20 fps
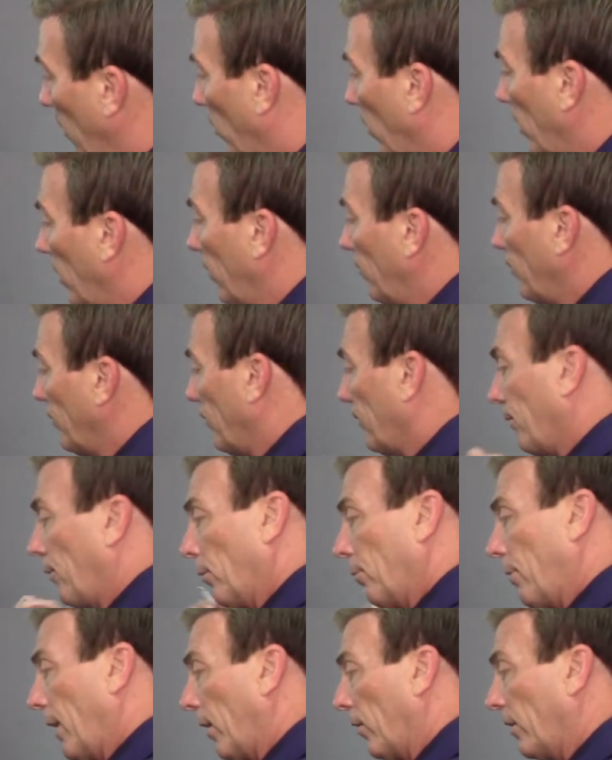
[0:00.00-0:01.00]
want to, just
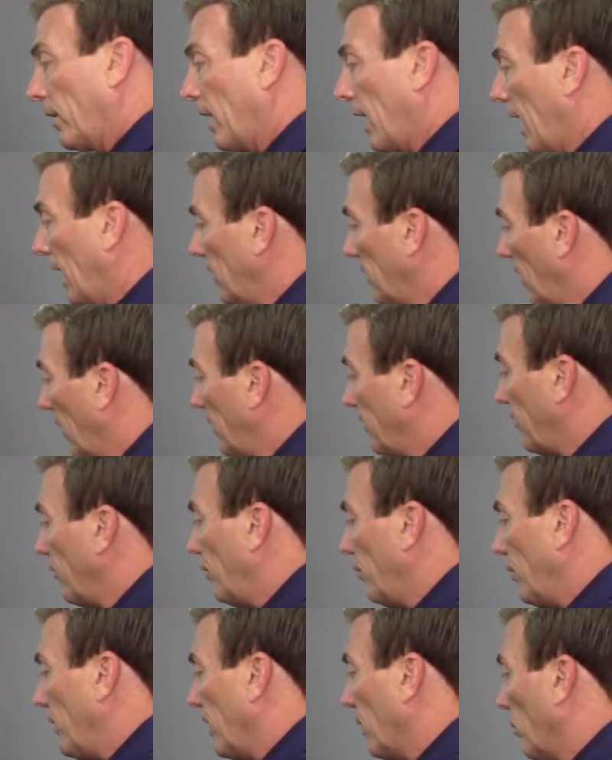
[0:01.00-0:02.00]
for better guidelines until you get